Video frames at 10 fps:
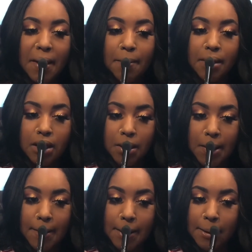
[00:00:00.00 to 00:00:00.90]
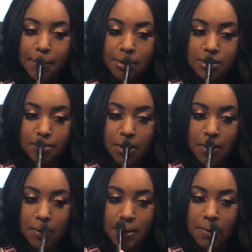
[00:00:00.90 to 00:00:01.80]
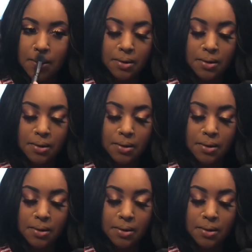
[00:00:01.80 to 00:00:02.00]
Up here, Cupid's bow.